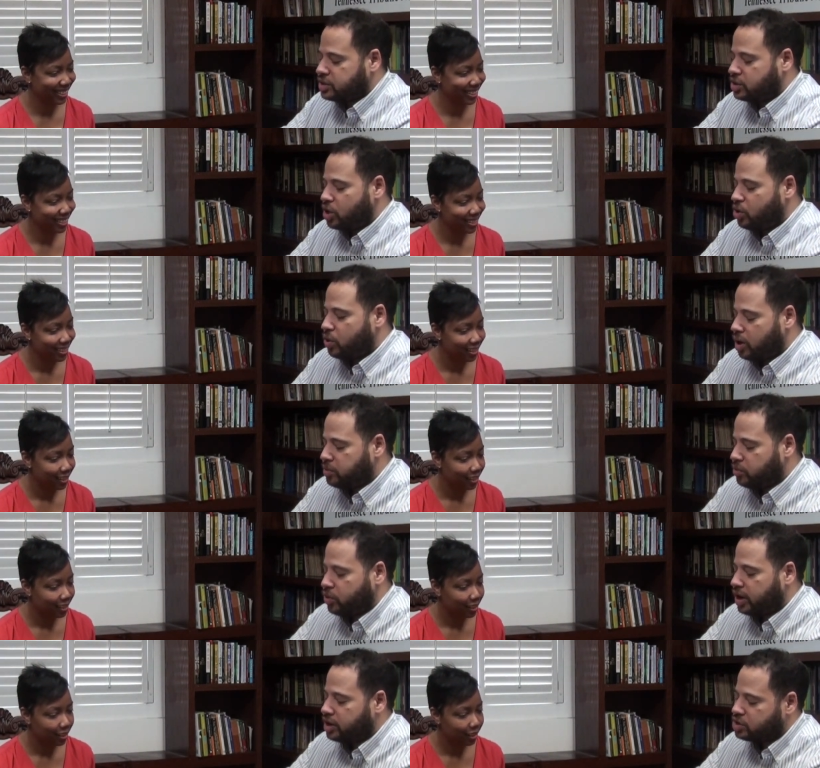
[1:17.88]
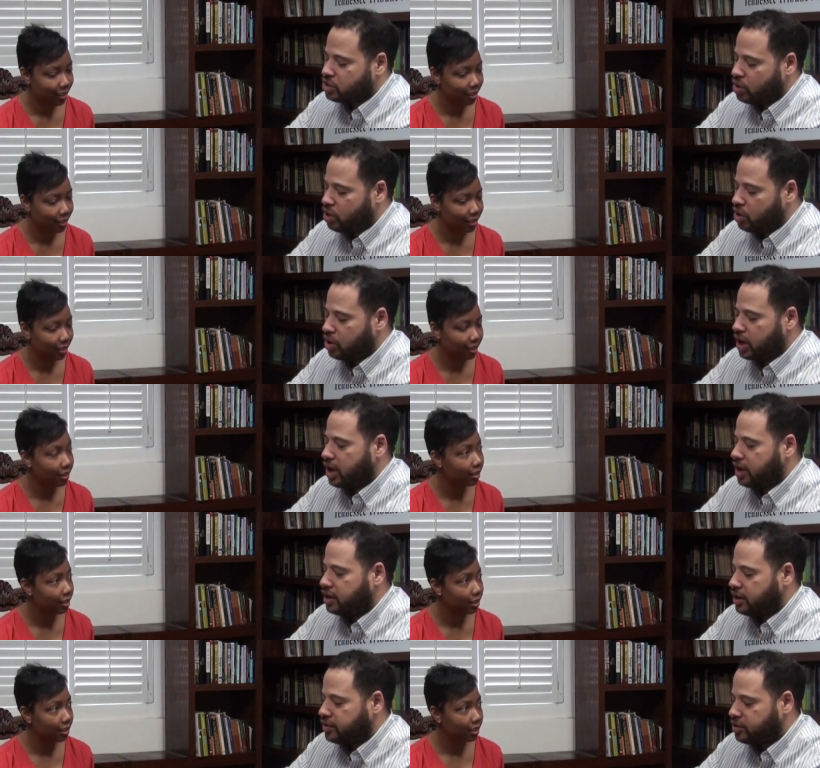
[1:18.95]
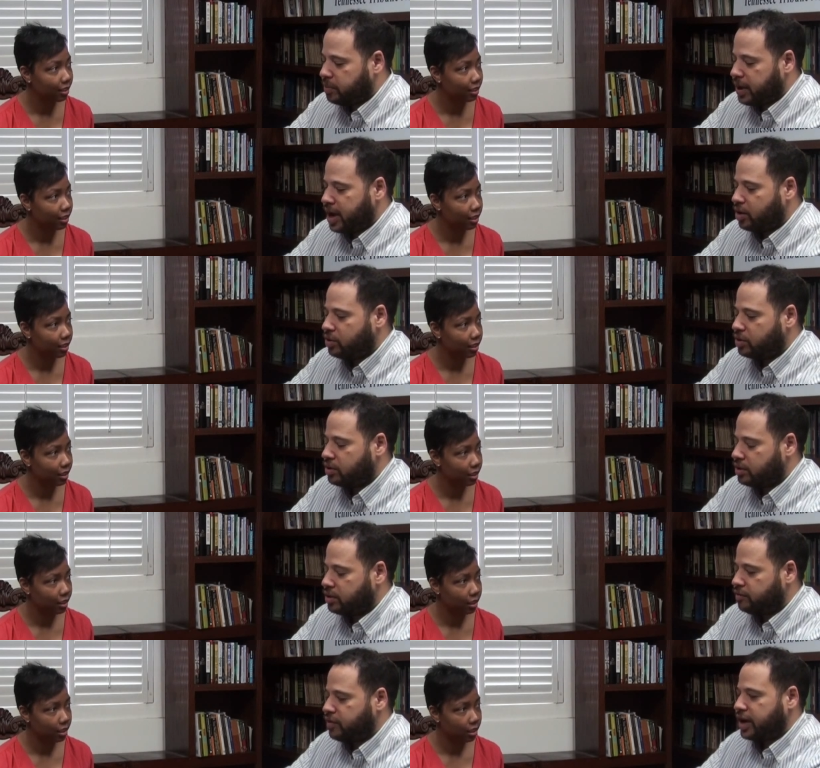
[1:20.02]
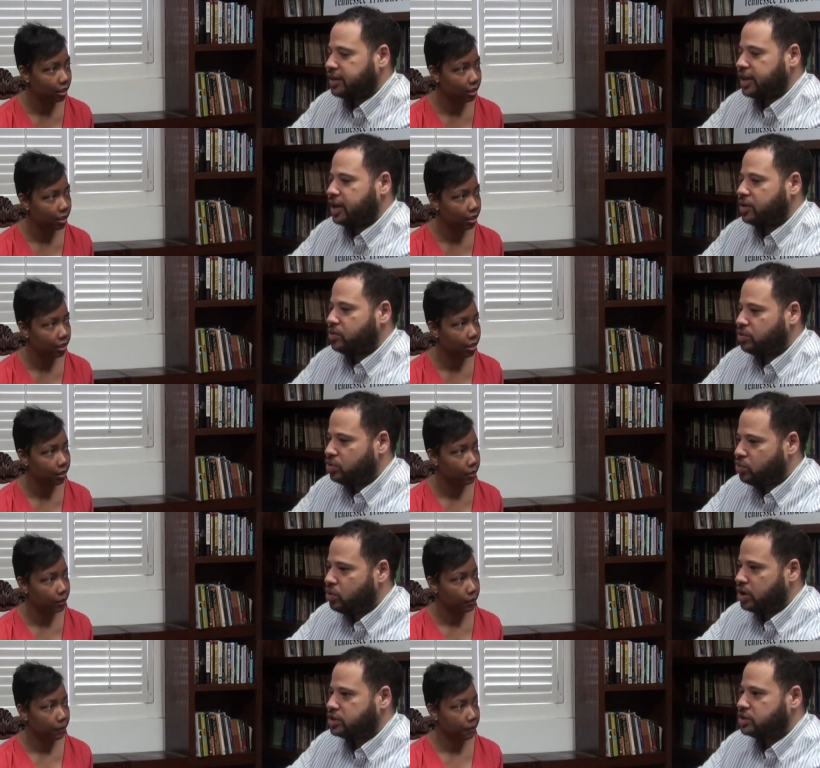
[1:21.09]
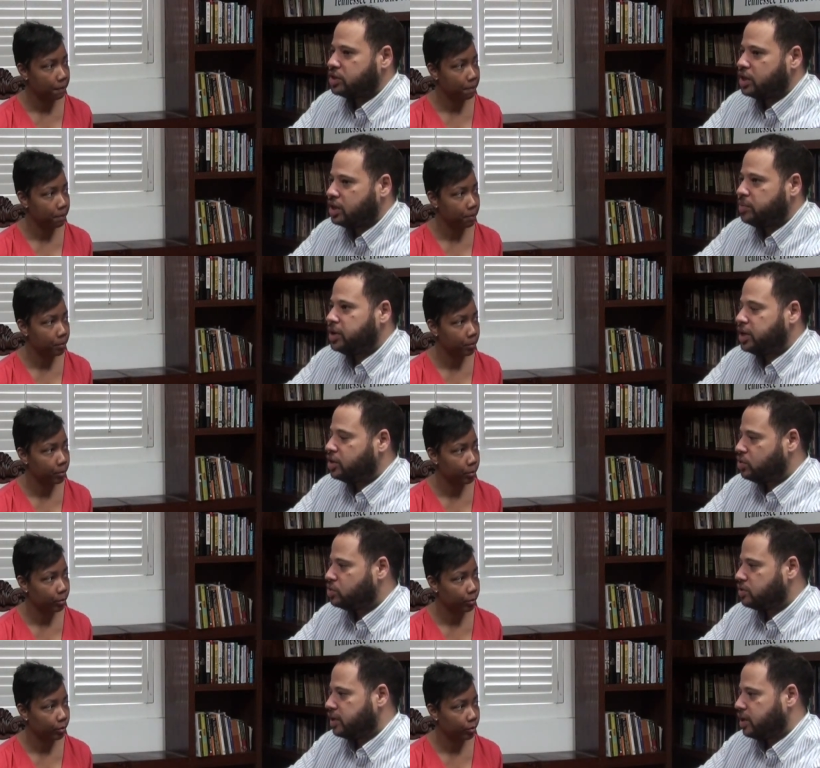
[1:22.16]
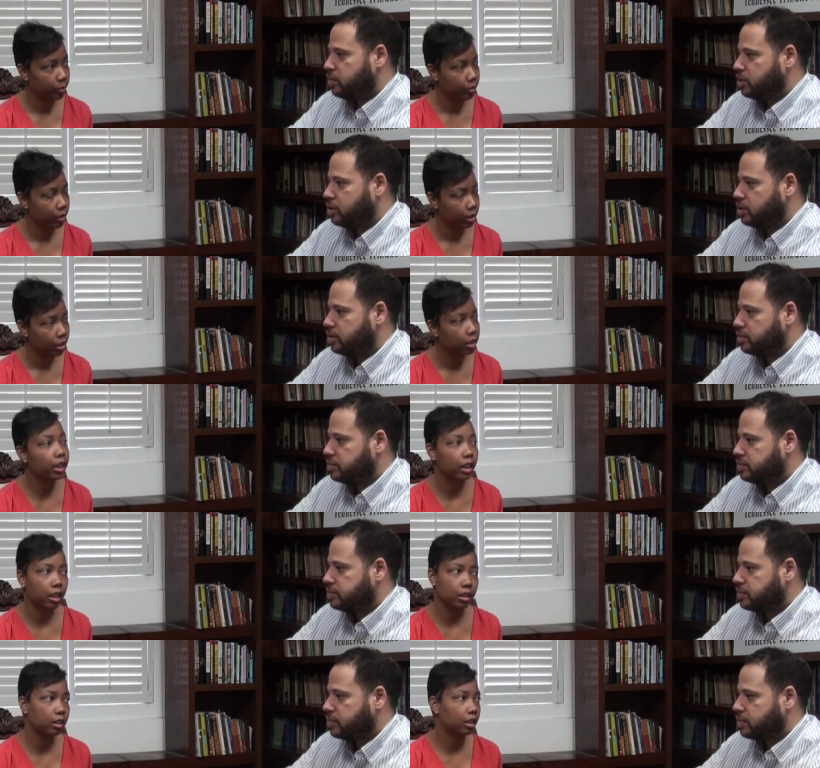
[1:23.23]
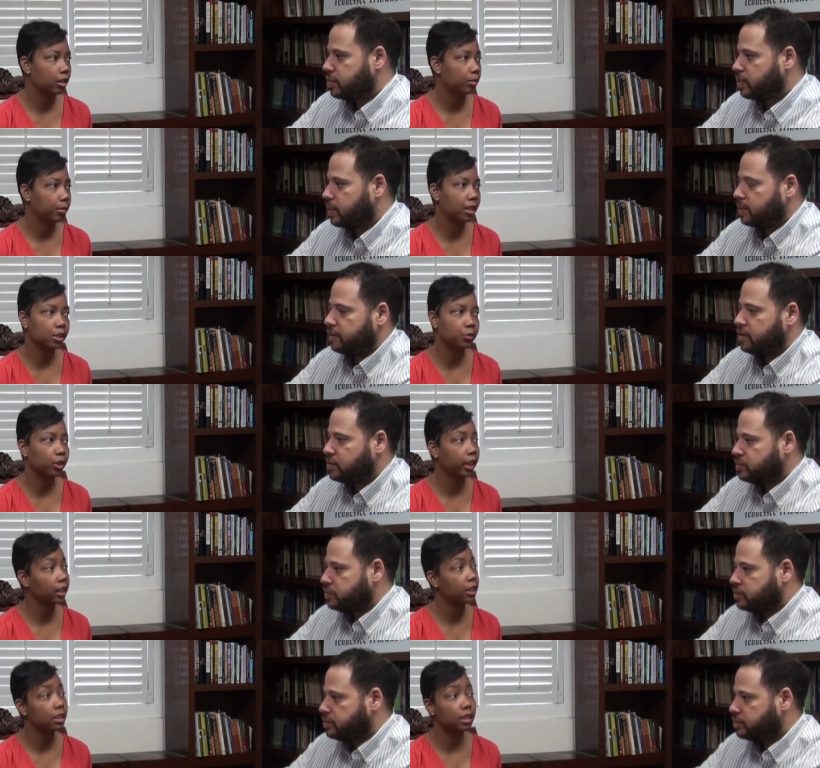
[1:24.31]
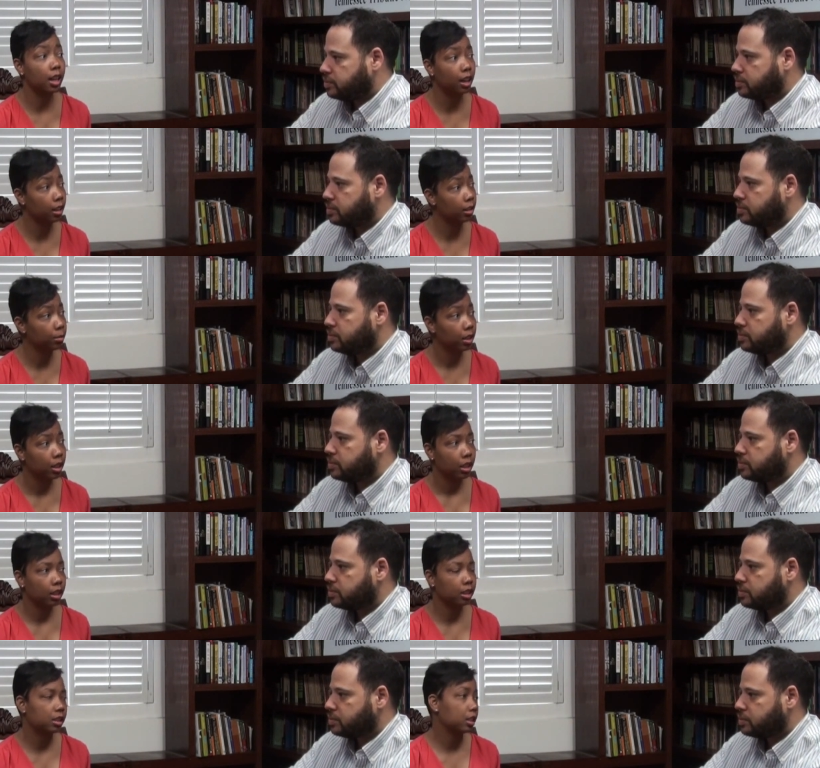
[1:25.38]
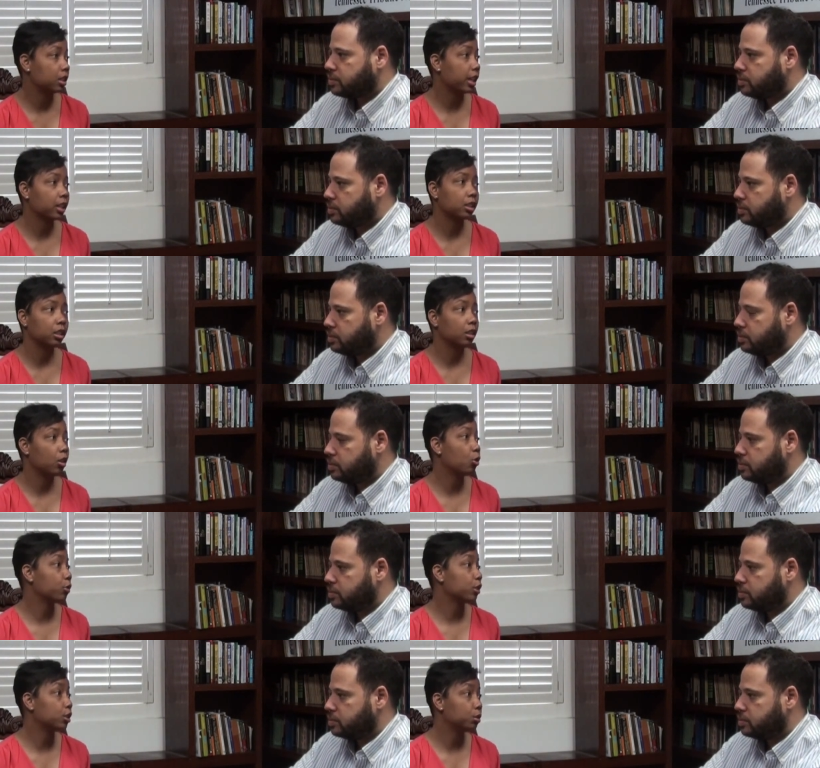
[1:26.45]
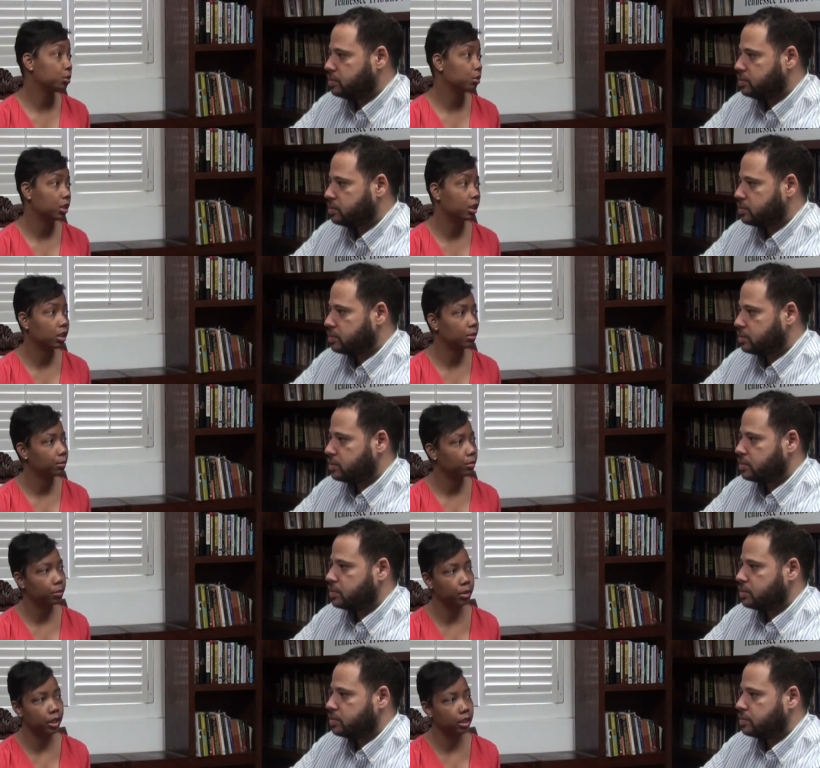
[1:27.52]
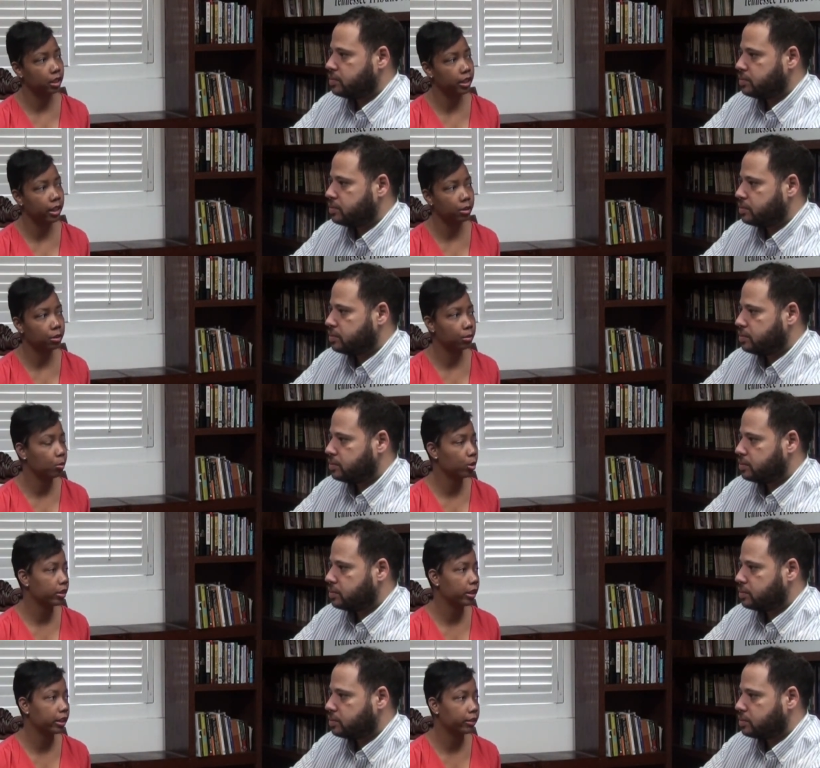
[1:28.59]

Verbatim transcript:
Speaker 1: us know. Um, you created a song, and it's about the fact that you want us to eliminate the use of that word.
Speaker 2: Yeah, um, I just feel like it's time. It's it's actually overdue. Um, but now more than